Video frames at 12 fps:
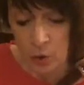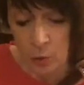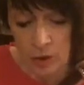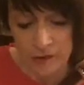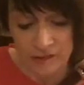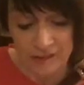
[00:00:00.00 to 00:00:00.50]

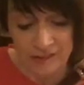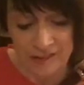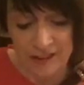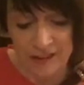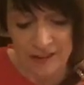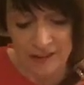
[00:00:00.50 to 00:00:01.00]
whilst the
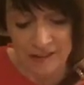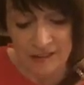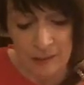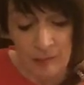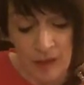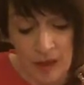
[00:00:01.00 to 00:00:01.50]
singers
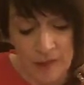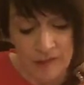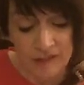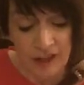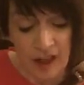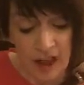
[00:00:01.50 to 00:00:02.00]
and the
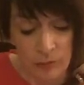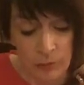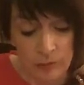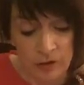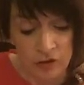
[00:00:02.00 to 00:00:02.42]
tirewomen